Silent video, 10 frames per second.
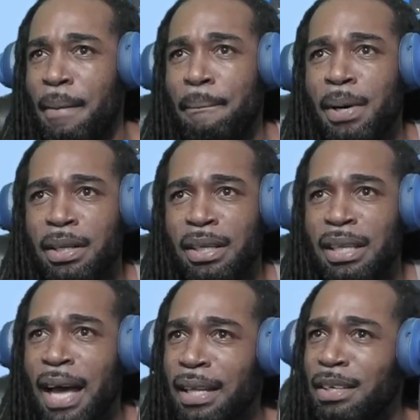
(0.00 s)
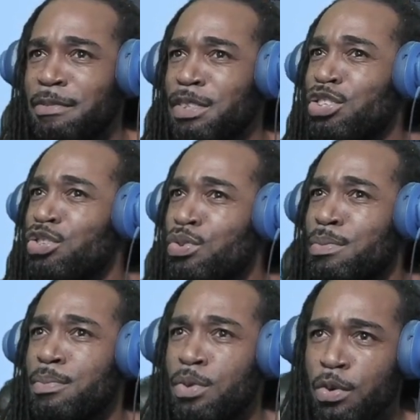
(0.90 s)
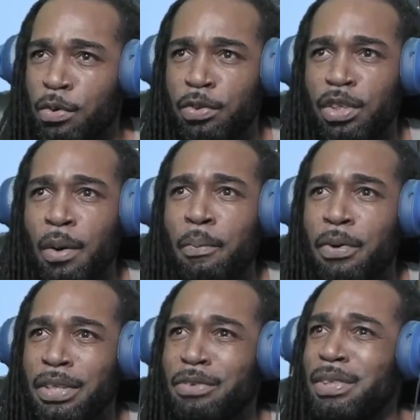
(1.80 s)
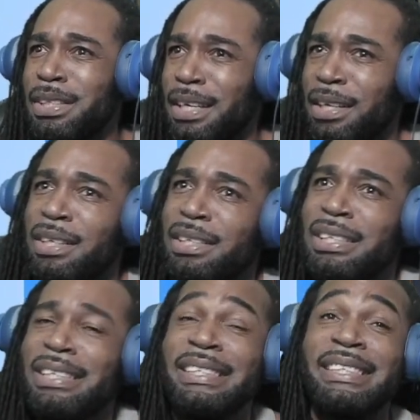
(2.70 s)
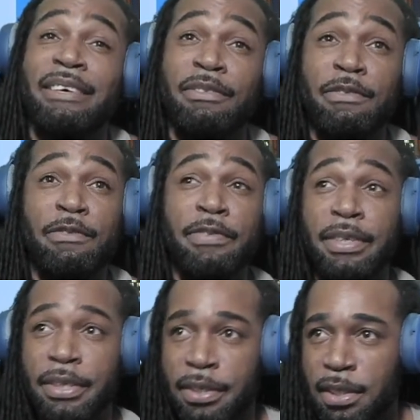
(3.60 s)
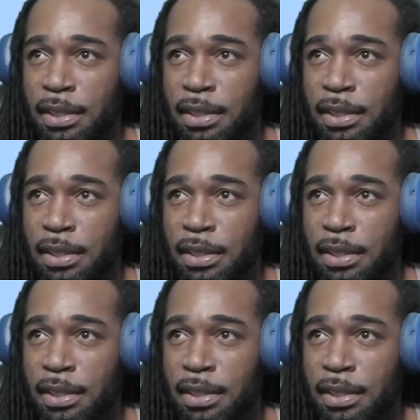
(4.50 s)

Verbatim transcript: but a lot of the new moves look pretty ridiculous on 7-footers.